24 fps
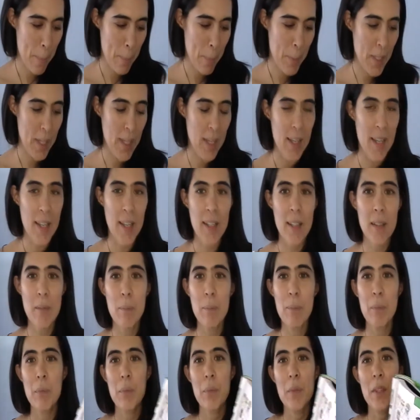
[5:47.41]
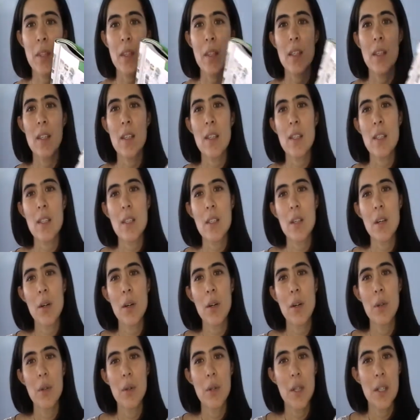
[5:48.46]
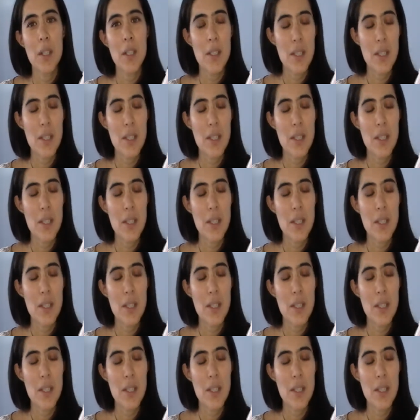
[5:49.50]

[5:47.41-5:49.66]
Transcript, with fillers: Okay? So,